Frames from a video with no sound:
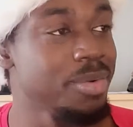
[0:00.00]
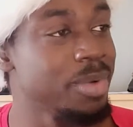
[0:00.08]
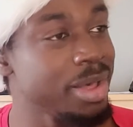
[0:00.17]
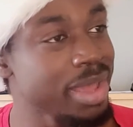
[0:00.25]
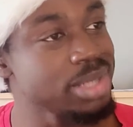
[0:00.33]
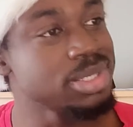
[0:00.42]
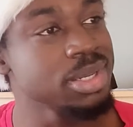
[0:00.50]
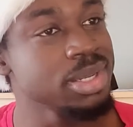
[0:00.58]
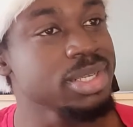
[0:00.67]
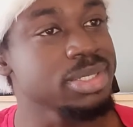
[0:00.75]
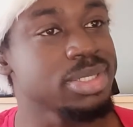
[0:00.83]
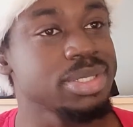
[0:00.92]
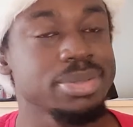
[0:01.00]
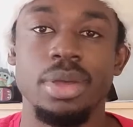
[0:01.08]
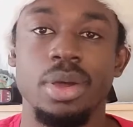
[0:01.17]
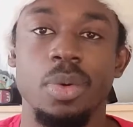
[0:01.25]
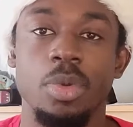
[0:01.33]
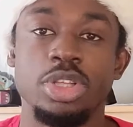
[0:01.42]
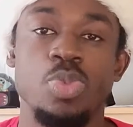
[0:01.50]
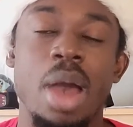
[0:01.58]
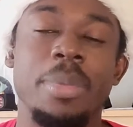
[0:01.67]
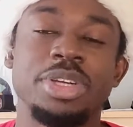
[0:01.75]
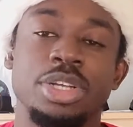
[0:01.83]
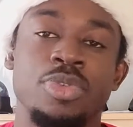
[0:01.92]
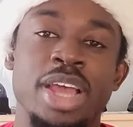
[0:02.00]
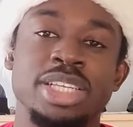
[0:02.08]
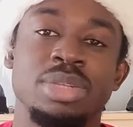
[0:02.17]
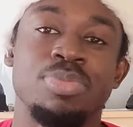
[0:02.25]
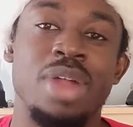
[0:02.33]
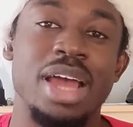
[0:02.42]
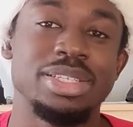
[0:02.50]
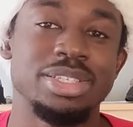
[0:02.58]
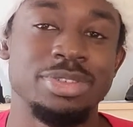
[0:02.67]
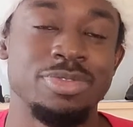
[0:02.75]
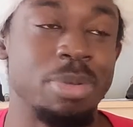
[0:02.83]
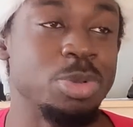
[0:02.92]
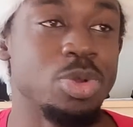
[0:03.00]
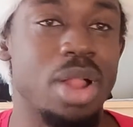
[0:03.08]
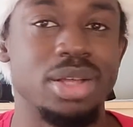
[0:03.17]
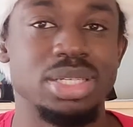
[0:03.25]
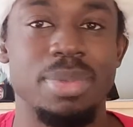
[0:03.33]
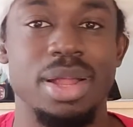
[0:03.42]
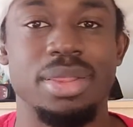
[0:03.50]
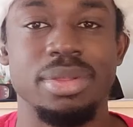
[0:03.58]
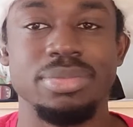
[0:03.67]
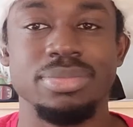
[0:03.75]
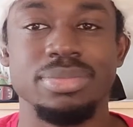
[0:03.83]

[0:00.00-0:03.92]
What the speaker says: Well, yes, it is. Which is why we should raise the price from $2 a month.